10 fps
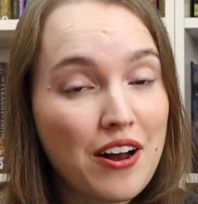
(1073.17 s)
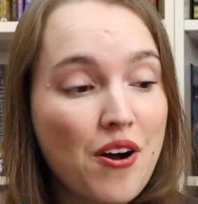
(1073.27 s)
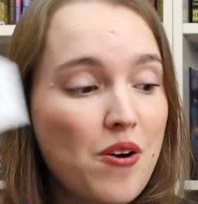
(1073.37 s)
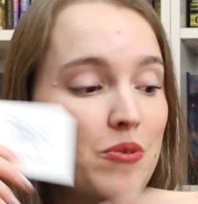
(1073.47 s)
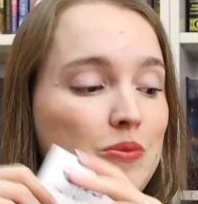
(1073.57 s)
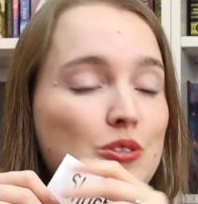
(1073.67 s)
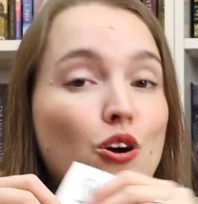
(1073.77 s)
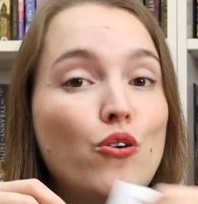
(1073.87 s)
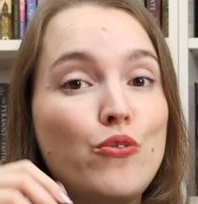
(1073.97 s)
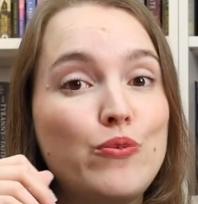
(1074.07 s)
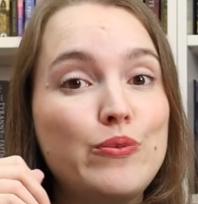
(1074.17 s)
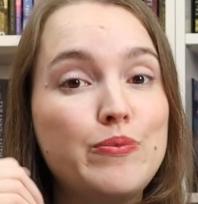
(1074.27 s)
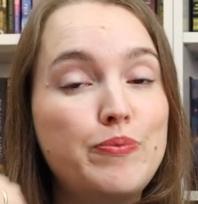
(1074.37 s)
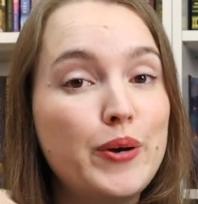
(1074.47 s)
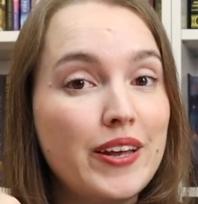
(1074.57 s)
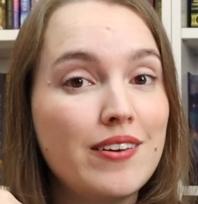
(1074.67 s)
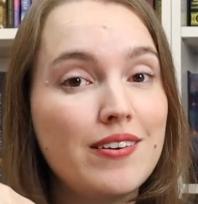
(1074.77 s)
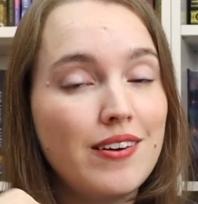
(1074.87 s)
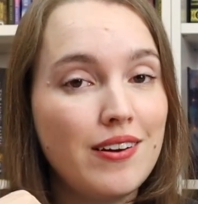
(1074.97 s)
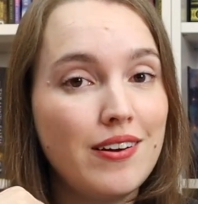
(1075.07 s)
goal. So putting
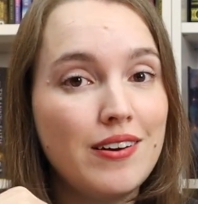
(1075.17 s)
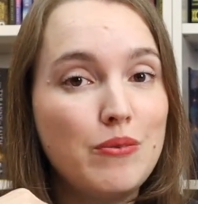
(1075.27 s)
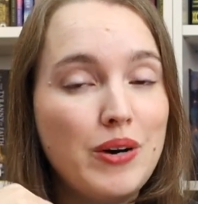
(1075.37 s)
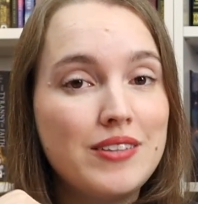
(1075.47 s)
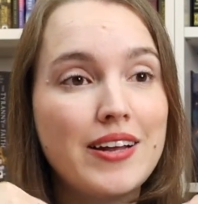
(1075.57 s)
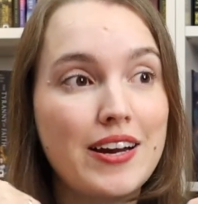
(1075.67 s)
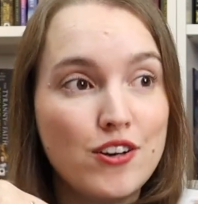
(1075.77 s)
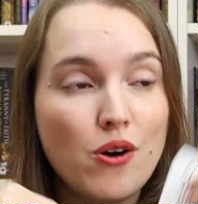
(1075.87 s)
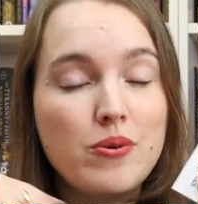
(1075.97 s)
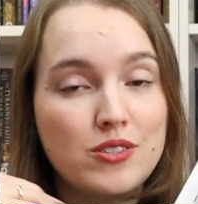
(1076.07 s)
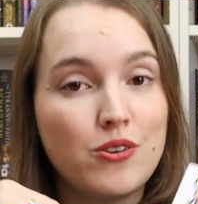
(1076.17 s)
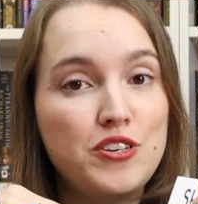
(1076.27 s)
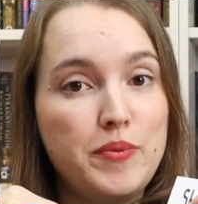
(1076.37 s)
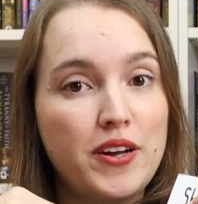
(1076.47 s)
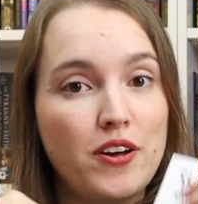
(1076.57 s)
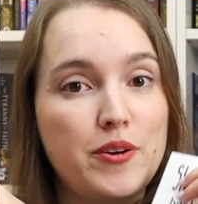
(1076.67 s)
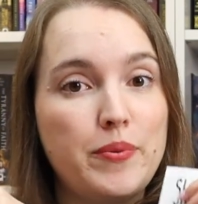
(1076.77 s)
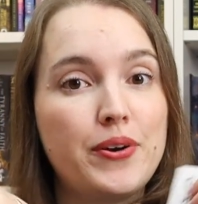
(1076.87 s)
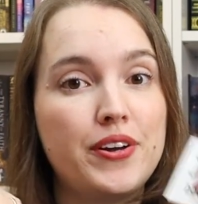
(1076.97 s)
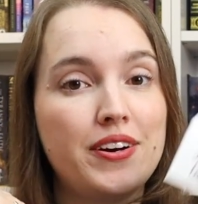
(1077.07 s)
one that I know it's going to be an
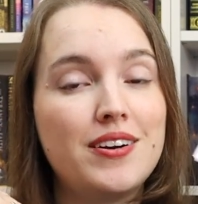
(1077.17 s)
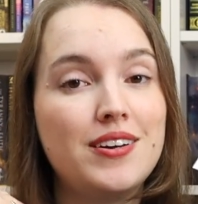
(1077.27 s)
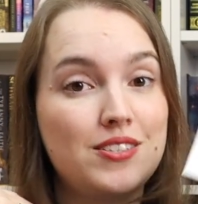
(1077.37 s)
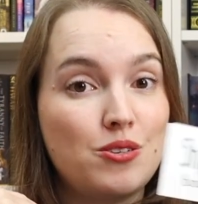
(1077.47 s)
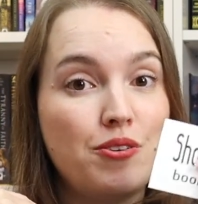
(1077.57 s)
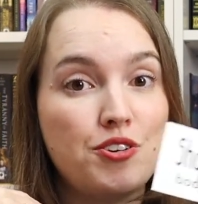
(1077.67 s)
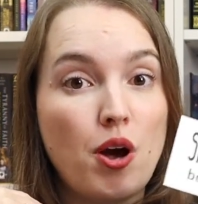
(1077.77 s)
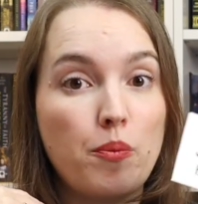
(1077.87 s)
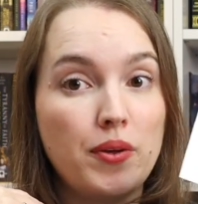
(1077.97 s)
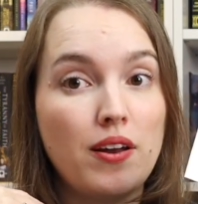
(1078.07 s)
audiobook here is going to help me a